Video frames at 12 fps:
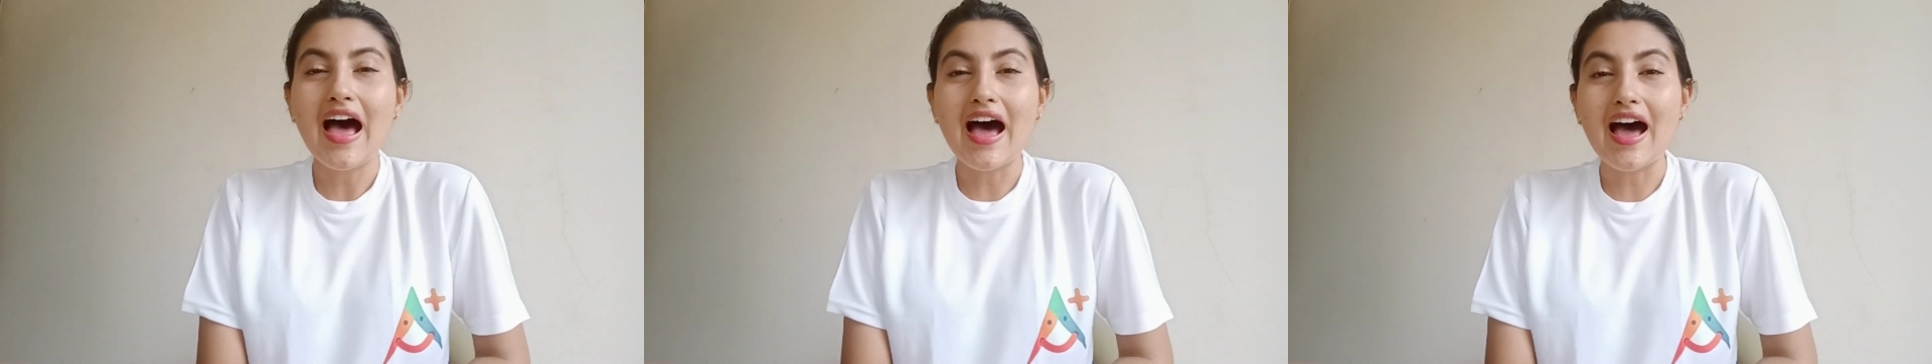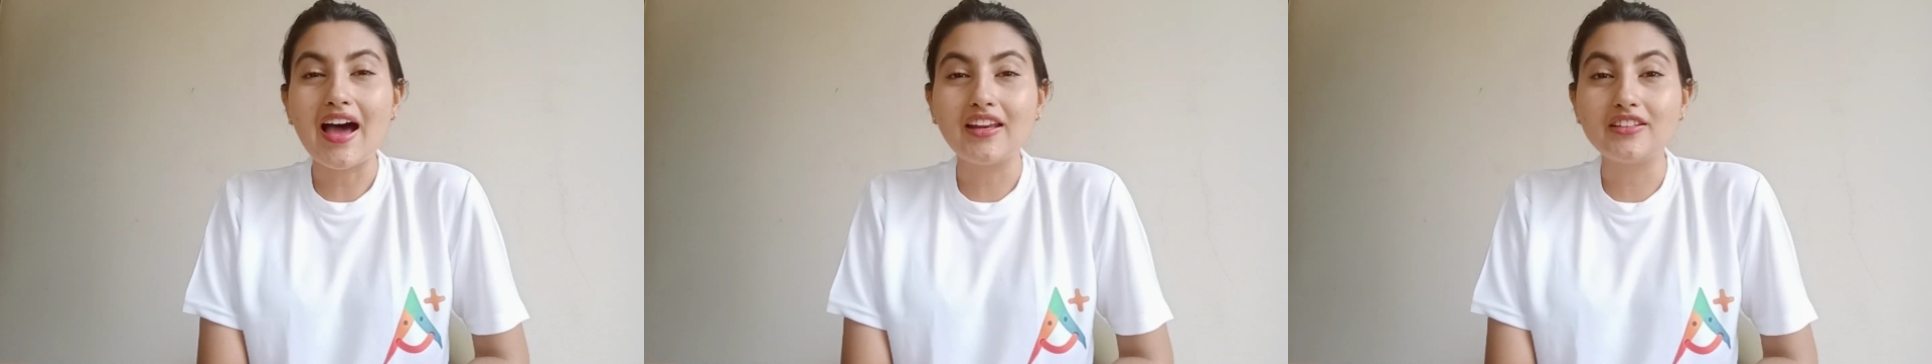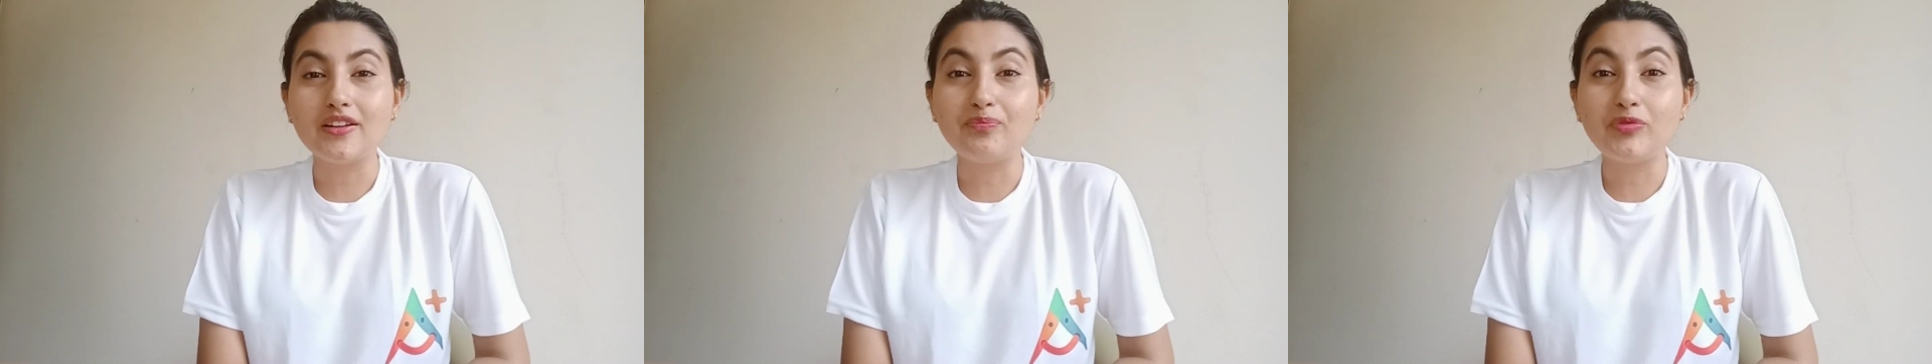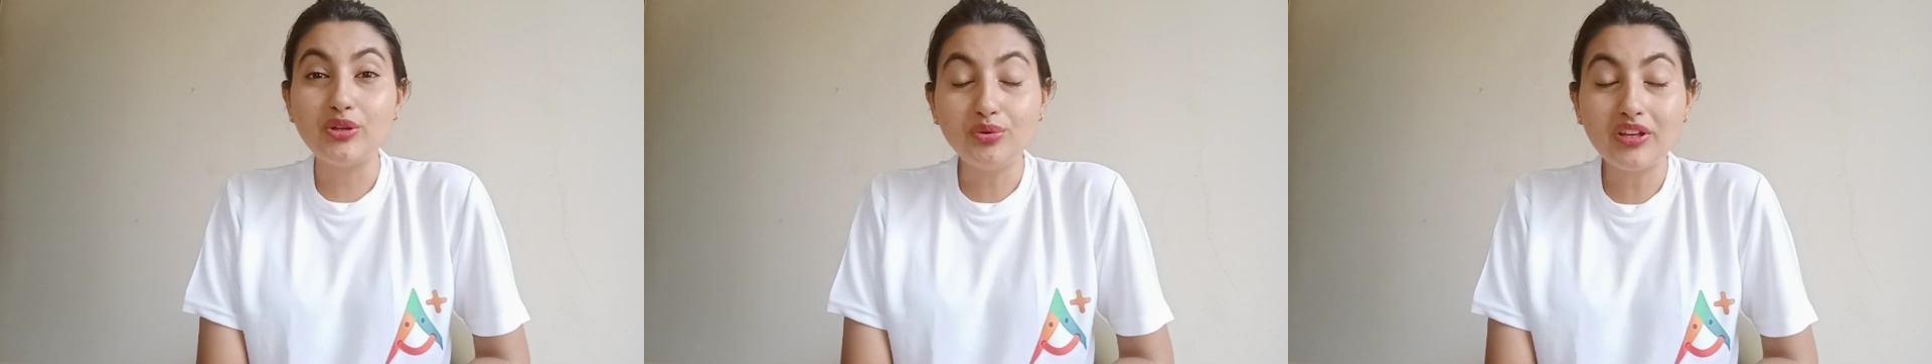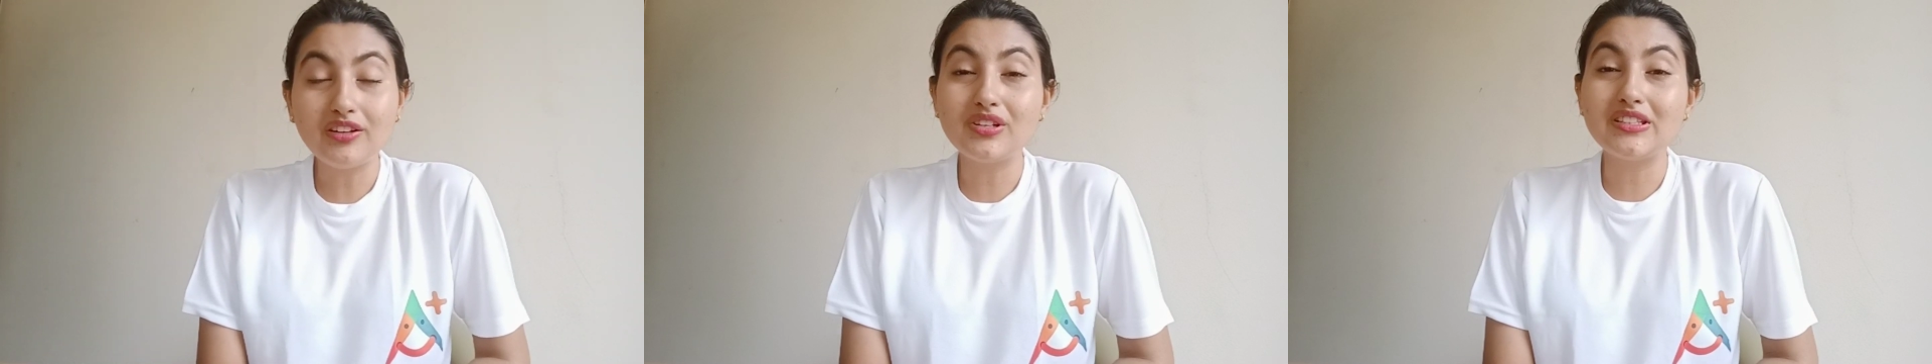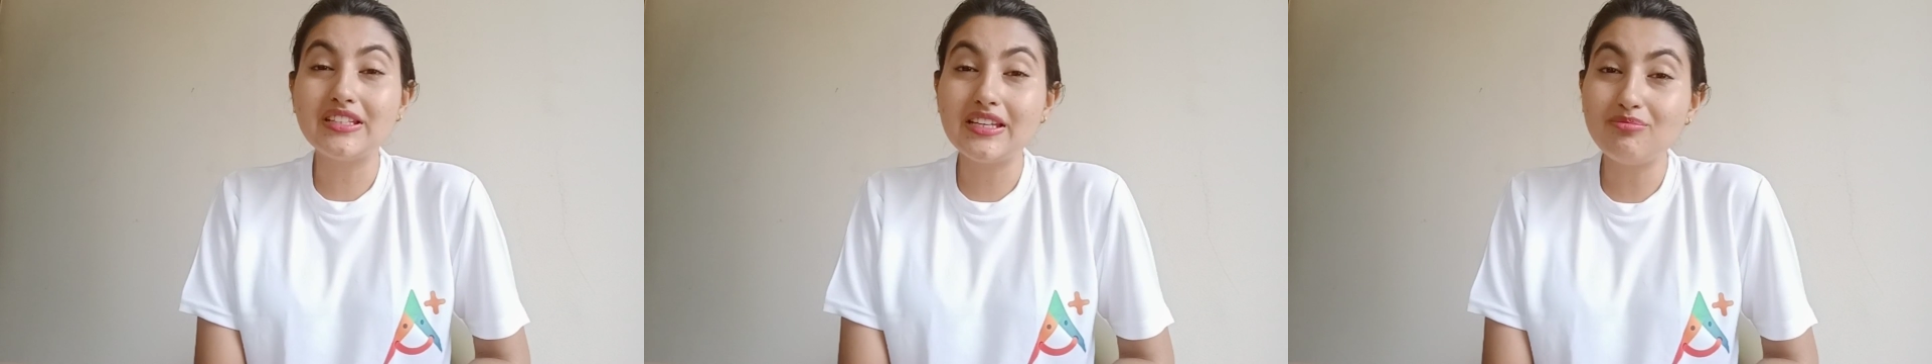and you can
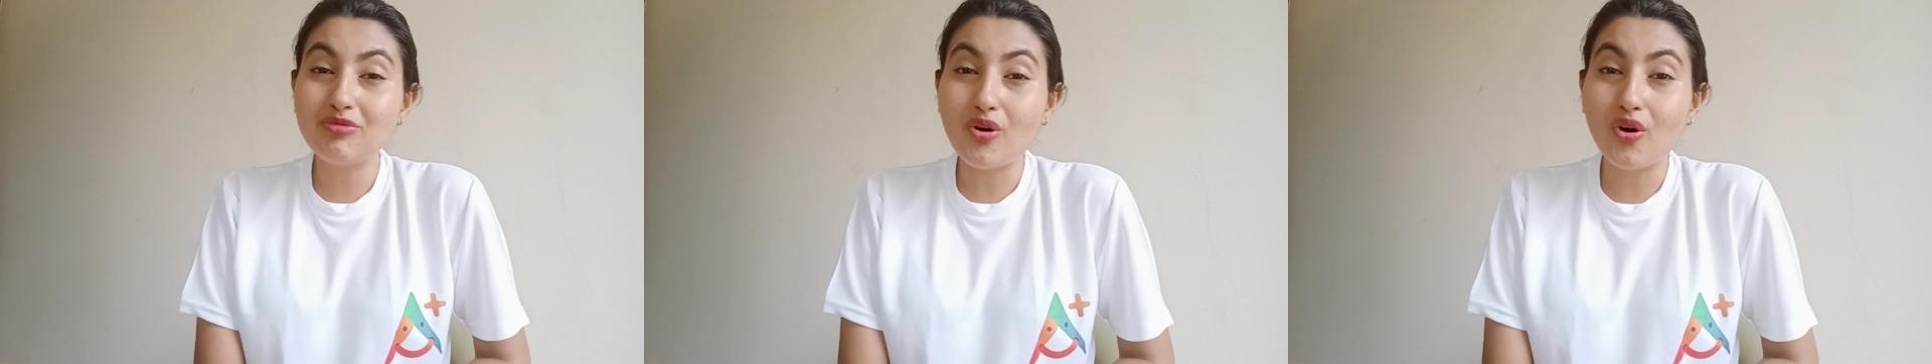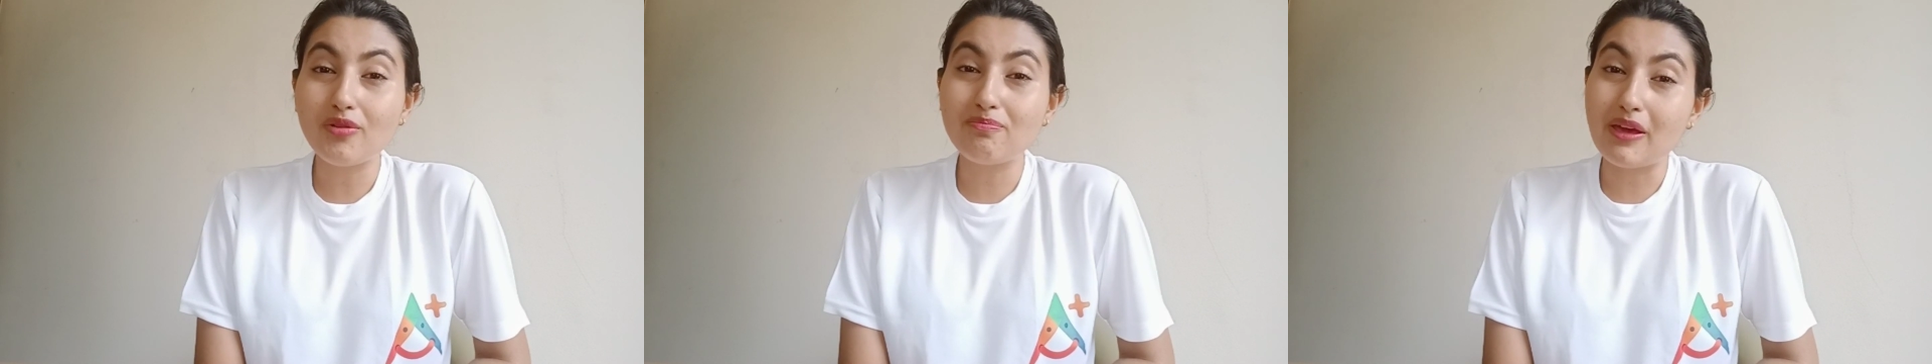redeem your